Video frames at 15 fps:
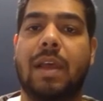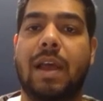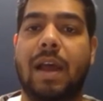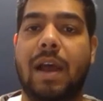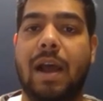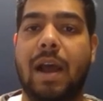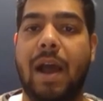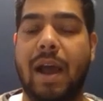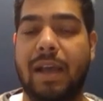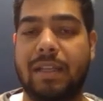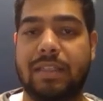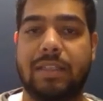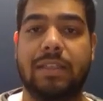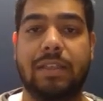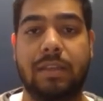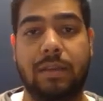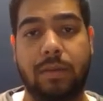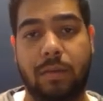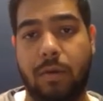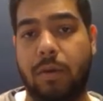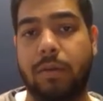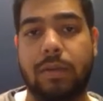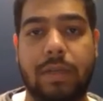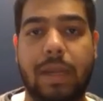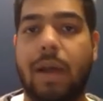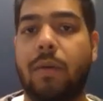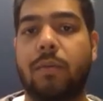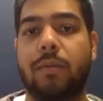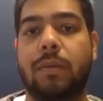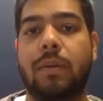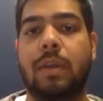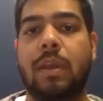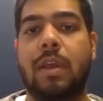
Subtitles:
has gone down.